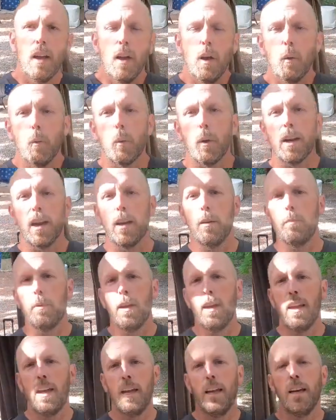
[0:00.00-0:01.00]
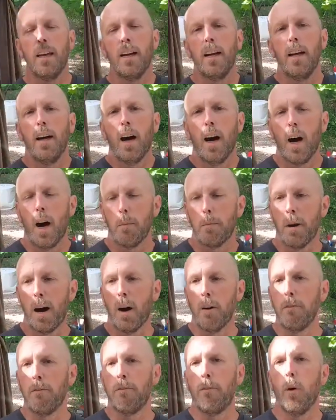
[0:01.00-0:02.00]
we're going to be
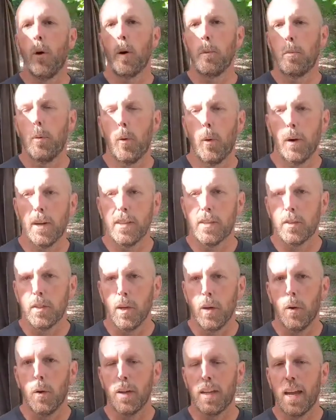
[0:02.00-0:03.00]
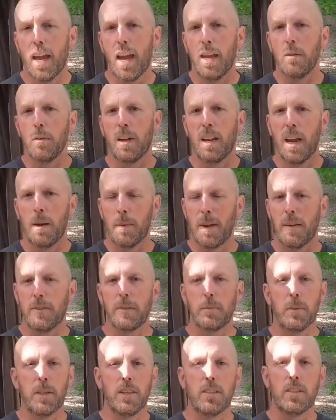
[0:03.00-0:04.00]
about 4 points. So again, you can able to have
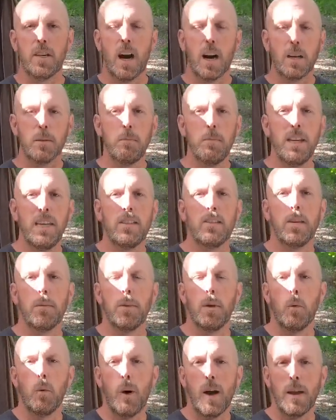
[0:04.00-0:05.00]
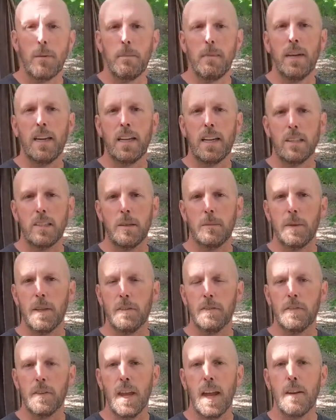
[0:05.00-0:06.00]
some of the dark meat, some of the white meat, get some of the
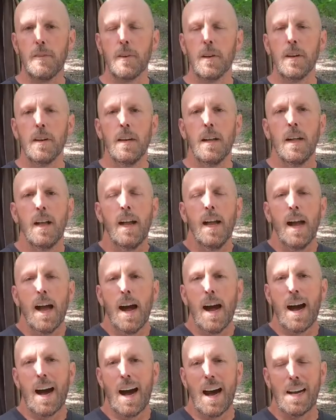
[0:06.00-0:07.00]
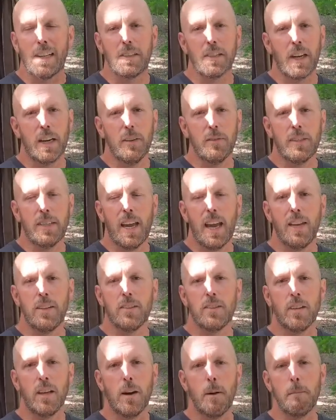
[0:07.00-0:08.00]
flavor. It's going to
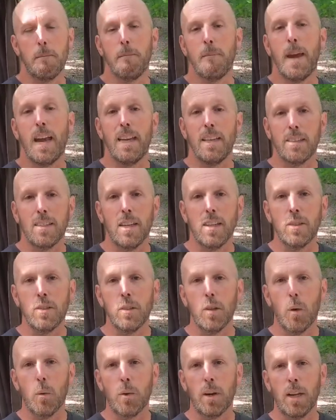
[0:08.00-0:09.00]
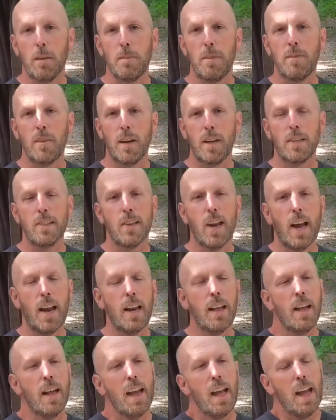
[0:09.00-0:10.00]
taste amazing, so we're going to be very
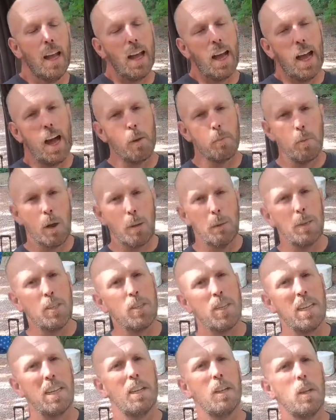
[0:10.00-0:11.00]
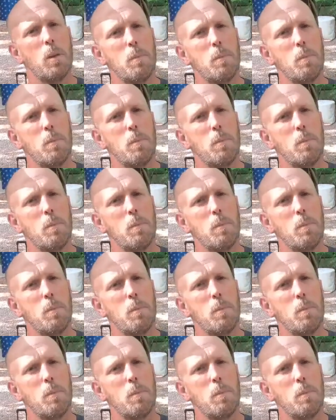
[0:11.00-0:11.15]
excited. I'll probably cheat a little